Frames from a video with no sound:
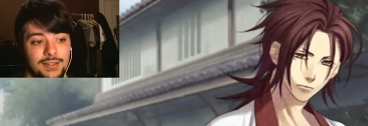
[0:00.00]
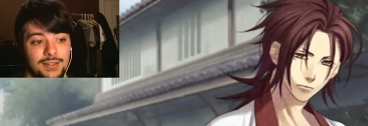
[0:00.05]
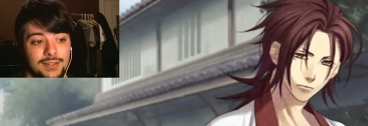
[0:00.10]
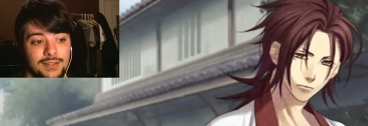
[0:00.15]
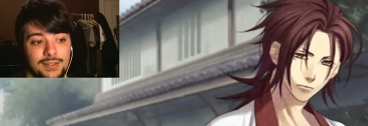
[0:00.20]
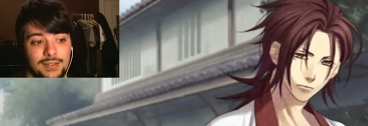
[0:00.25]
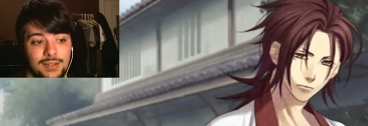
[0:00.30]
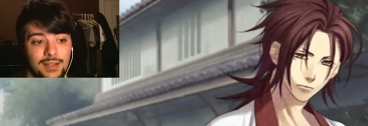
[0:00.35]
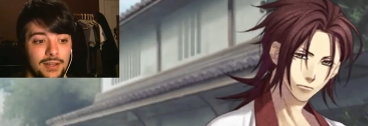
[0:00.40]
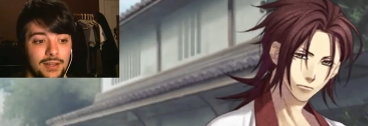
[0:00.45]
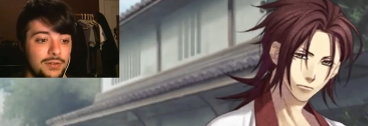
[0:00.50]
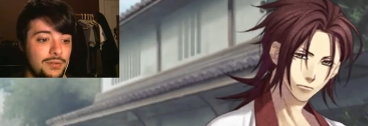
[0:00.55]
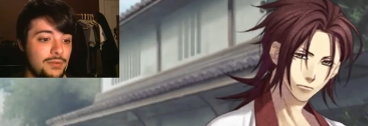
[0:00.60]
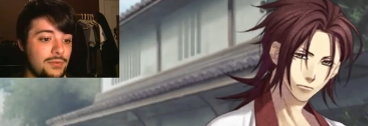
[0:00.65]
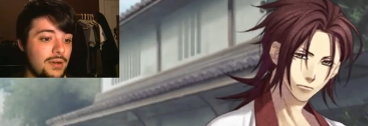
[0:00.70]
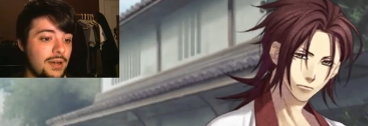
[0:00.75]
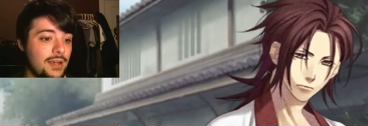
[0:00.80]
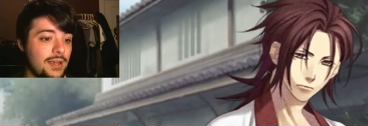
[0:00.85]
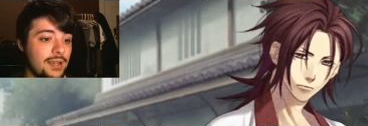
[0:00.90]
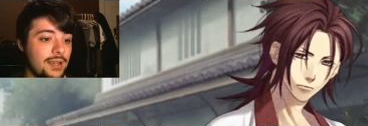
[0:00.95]
Speaker 1: Huh? Oh,
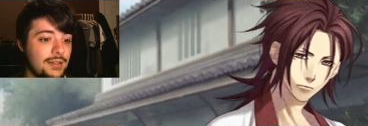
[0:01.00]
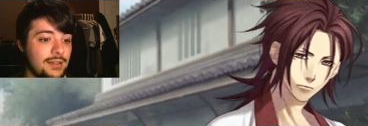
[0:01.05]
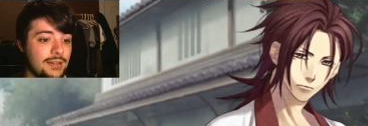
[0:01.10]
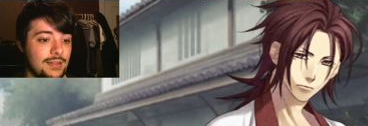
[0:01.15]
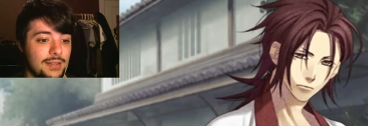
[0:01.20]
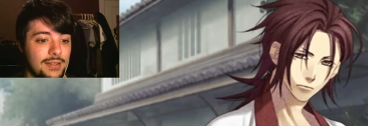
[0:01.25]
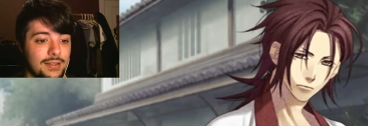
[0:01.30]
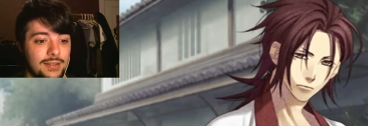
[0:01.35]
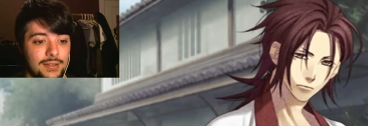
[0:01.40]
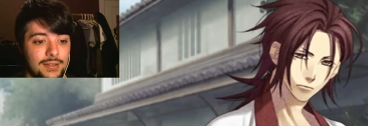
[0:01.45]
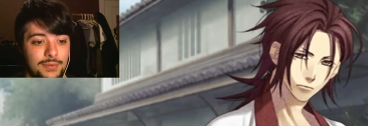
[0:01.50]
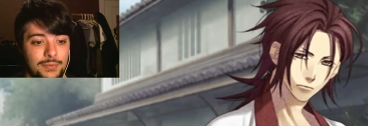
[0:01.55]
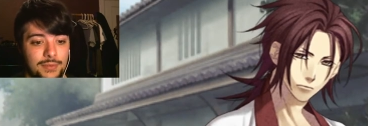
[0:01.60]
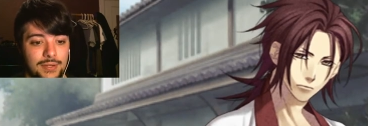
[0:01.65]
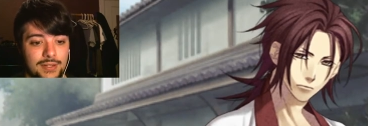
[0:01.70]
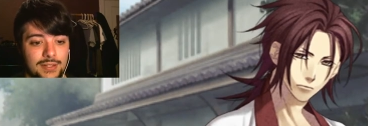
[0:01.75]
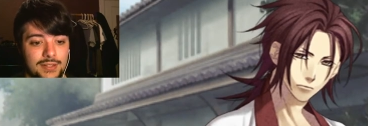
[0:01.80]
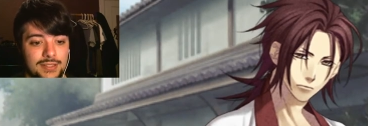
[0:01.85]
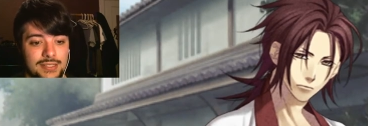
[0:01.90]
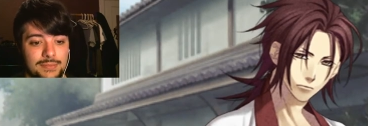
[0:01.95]
right. Uh,
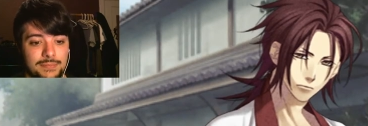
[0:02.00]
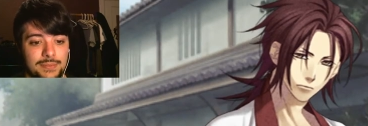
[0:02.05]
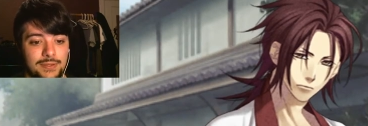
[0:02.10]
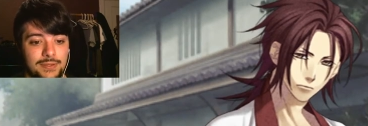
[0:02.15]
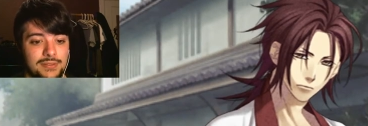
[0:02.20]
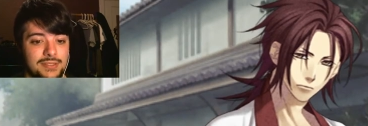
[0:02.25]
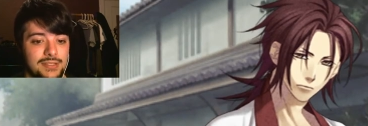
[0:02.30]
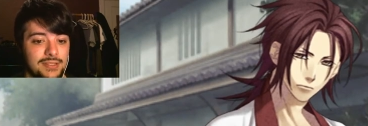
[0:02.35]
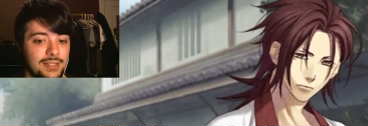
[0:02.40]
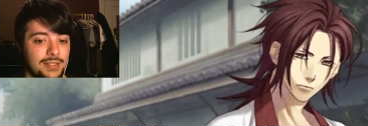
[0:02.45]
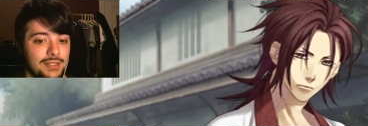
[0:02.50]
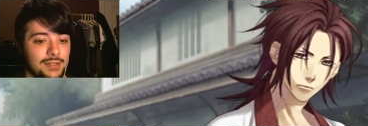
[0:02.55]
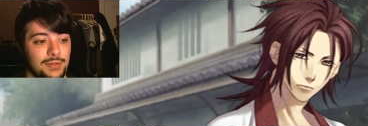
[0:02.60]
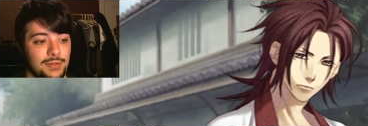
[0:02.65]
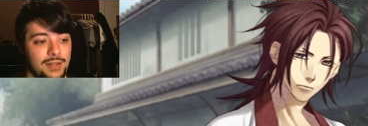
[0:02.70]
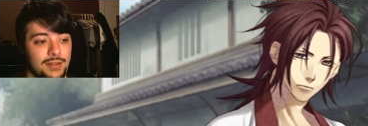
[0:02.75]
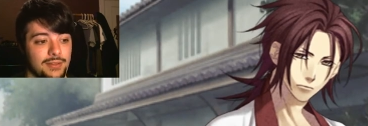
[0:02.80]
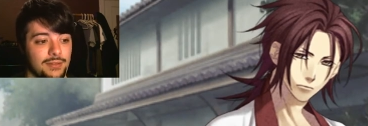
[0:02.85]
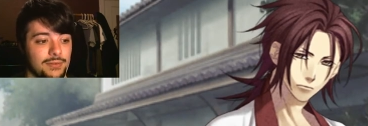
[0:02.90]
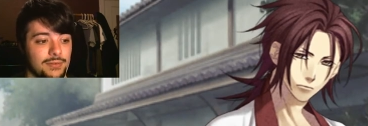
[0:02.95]
we aren't supposed to let
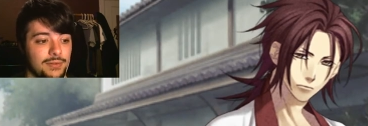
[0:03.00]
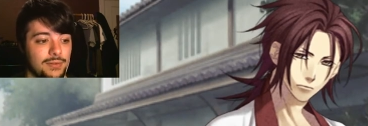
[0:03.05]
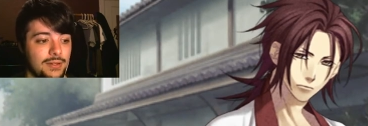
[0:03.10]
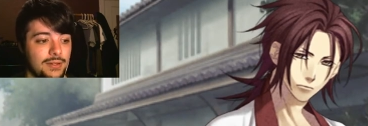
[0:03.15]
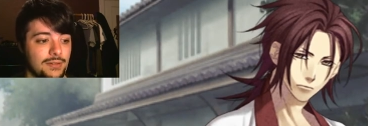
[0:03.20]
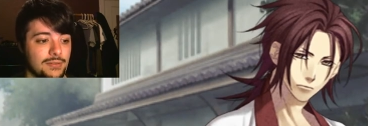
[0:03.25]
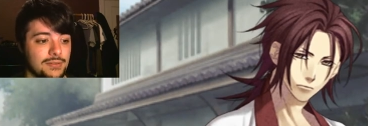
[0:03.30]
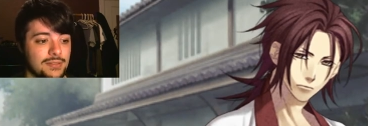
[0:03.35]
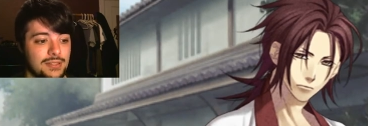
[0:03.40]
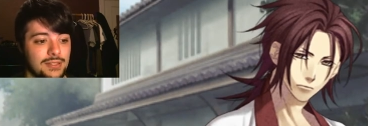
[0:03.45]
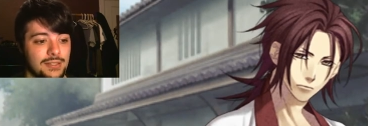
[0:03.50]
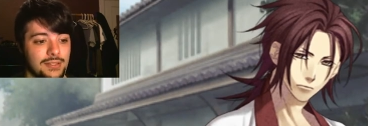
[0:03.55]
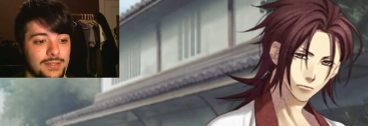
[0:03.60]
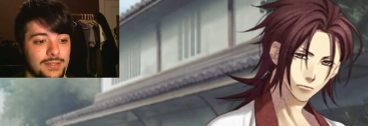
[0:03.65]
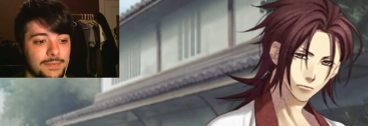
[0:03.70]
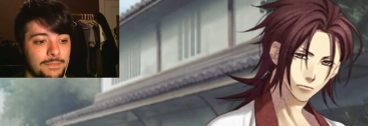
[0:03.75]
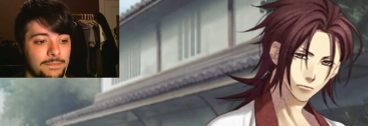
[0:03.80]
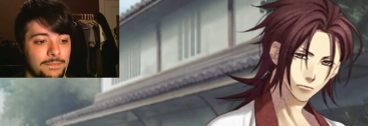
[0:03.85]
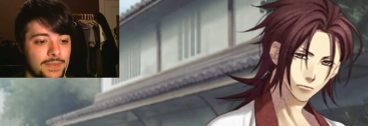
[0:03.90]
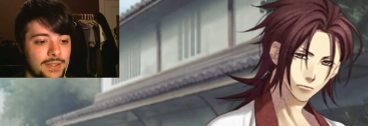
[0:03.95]
you out of the house,
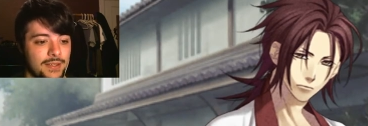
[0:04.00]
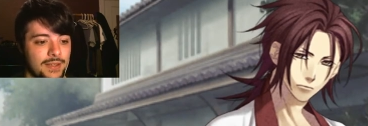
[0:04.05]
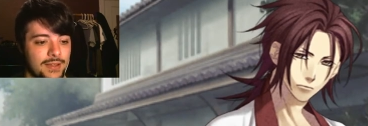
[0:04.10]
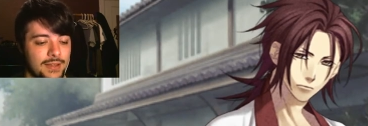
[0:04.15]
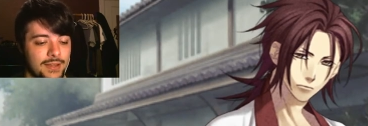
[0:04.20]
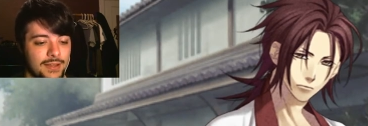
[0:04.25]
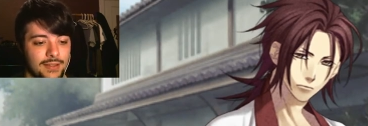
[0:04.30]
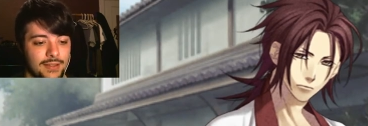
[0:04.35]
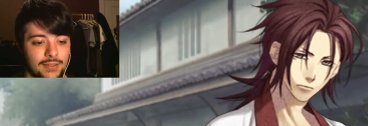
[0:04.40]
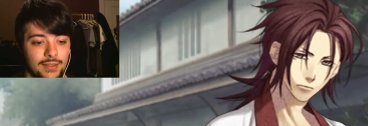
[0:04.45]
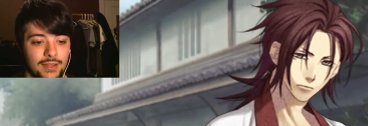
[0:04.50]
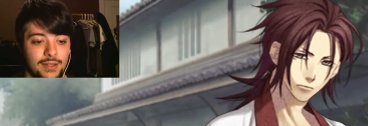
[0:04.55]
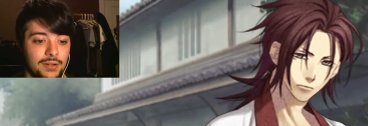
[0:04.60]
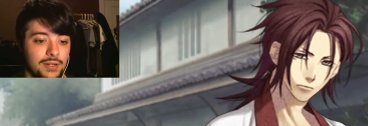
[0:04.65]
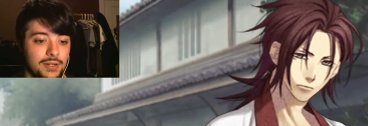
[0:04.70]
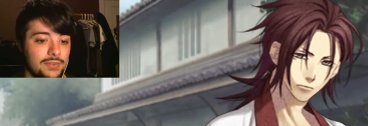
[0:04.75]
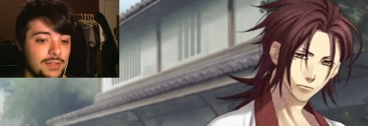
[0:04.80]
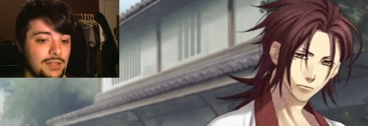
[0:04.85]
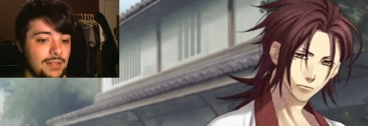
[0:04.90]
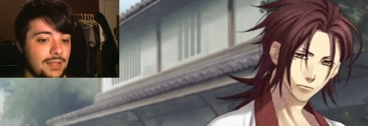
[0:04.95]
huh? They
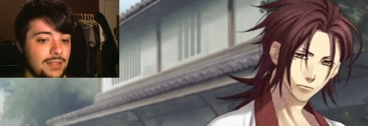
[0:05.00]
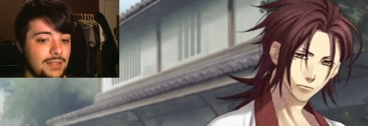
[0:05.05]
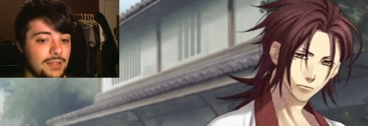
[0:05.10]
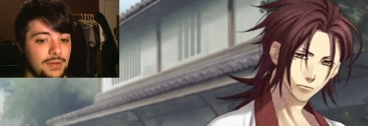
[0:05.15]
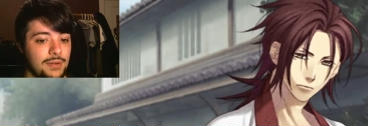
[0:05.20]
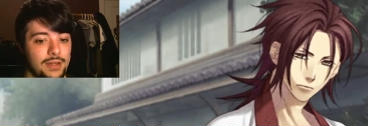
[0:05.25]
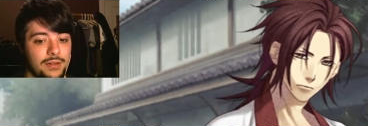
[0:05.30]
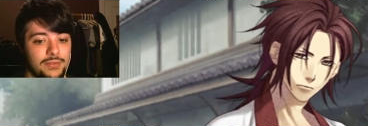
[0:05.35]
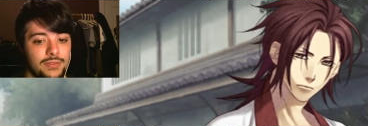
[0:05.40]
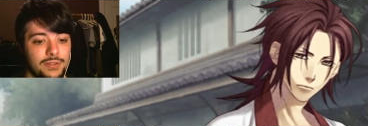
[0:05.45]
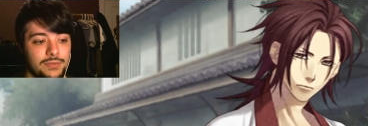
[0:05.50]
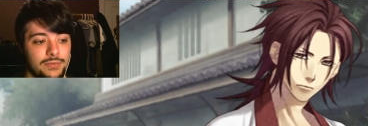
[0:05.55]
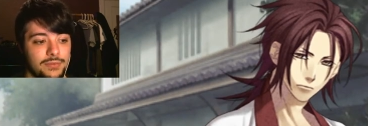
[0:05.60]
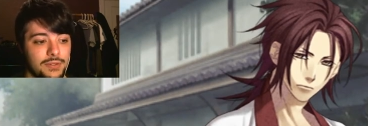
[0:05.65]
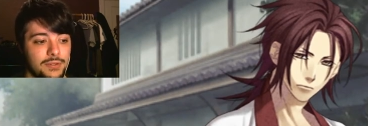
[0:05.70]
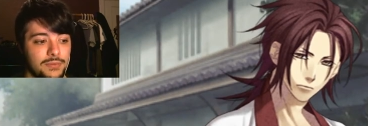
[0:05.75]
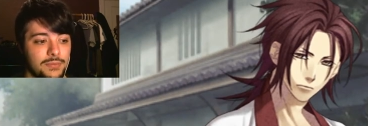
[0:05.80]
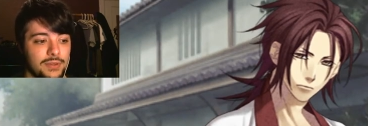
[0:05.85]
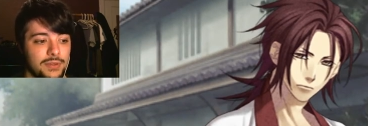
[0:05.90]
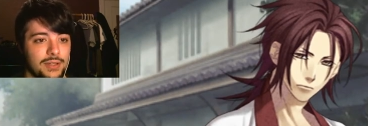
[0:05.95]
don't even let you out of your
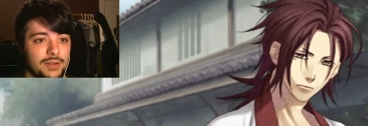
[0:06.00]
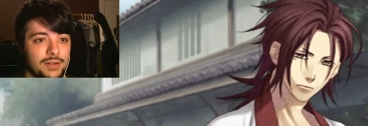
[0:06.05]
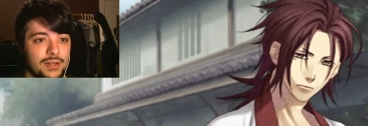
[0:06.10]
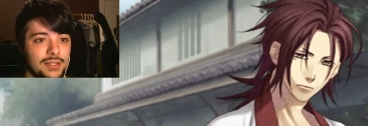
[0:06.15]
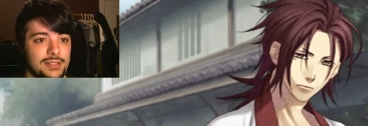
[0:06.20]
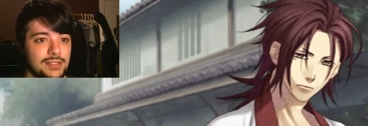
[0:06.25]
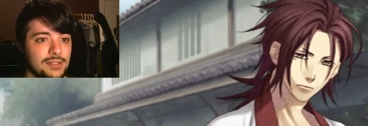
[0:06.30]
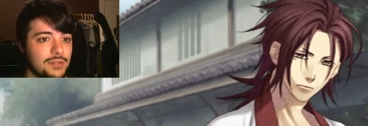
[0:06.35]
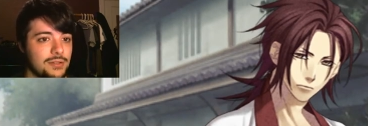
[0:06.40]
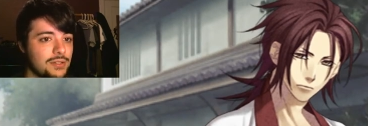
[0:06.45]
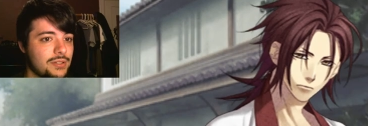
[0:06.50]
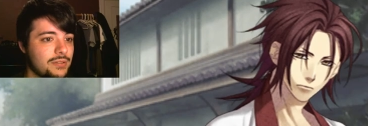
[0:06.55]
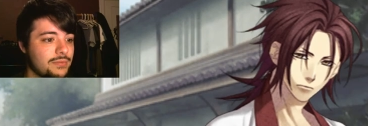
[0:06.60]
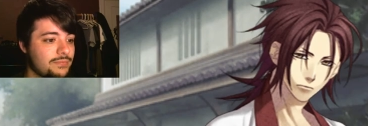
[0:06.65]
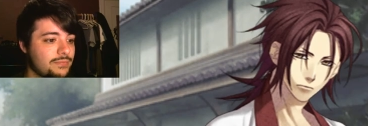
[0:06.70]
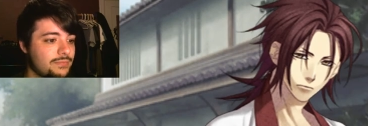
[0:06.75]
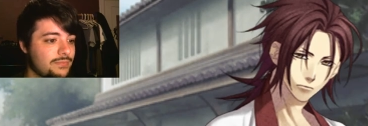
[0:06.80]
room without an escort.